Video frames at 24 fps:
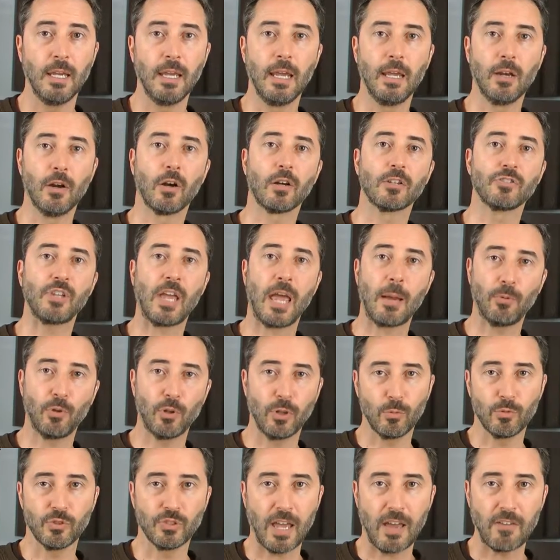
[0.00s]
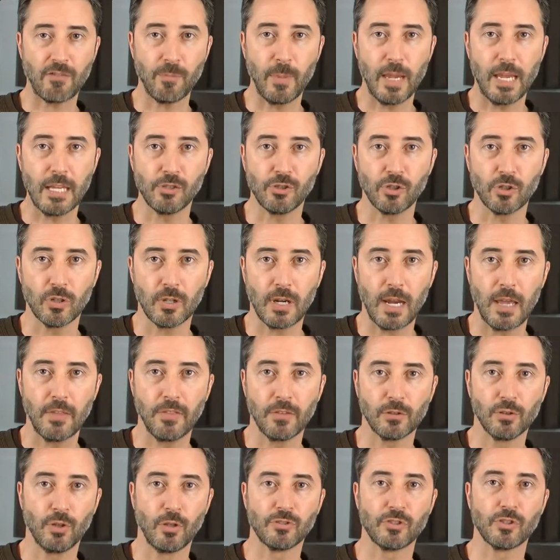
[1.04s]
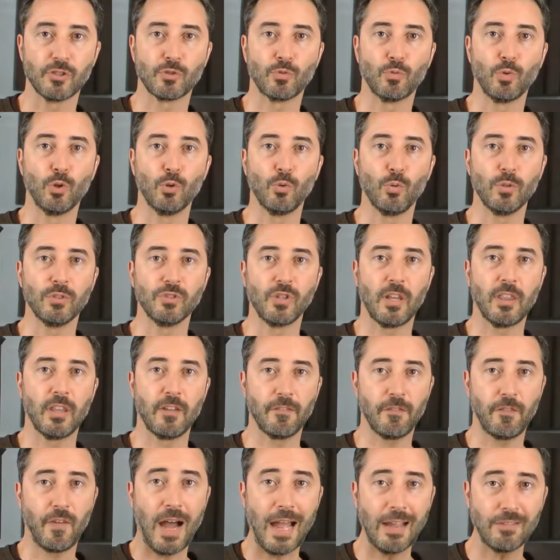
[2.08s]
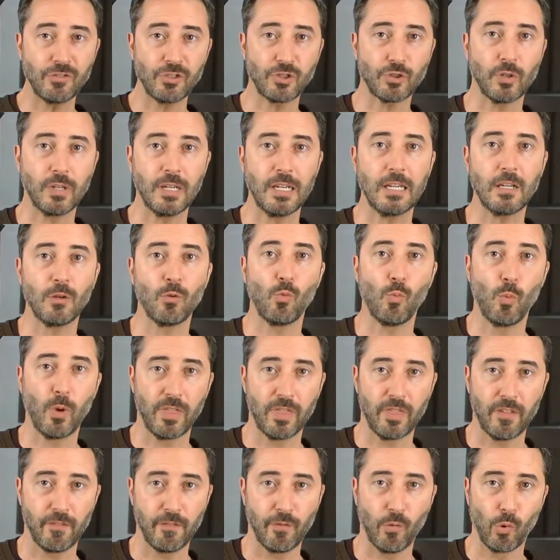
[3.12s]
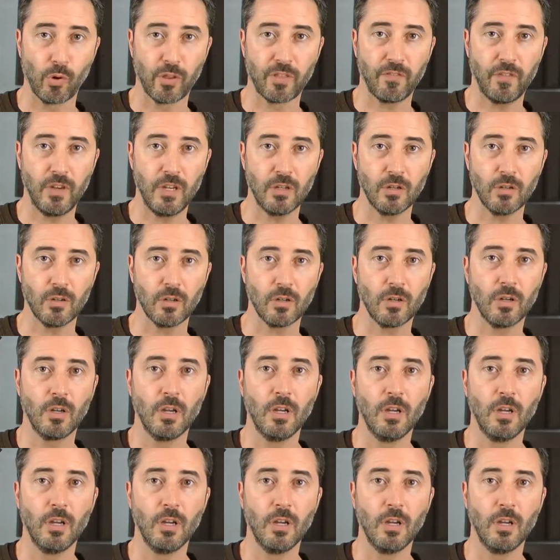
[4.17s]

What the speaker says: In our example, it was F major, and the closest root was on the 5 string with the 4th finger.